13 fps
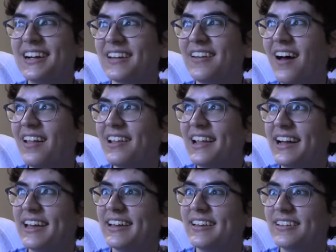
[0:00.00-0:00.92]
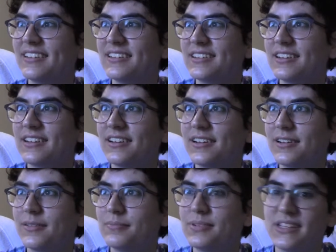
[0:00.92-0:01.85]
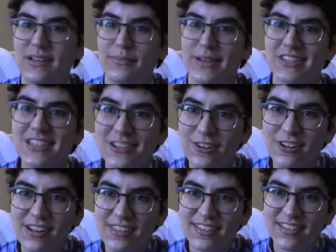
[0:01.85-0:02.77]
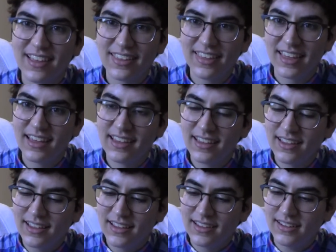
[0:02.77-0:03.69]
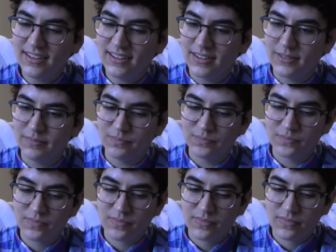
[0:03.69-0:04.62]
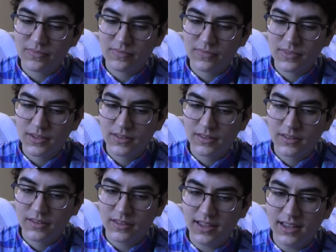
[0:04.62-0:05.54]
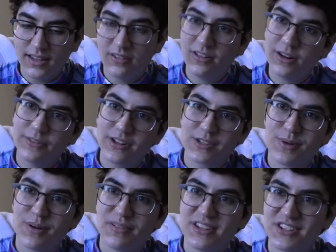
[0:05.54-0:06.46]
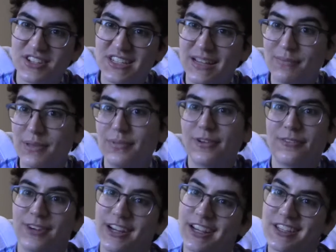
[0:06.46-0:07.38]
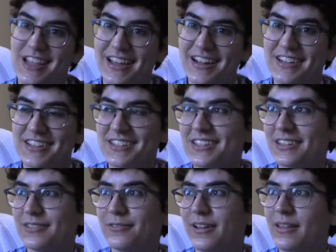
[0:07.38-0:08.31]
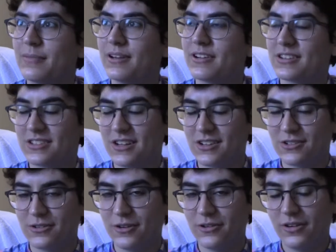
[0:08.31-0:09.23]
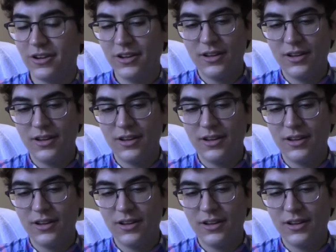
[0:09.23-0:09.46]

Not like PMSing or anything like that. And a lot of it is probably just like me being very excited to finally be on testosterone.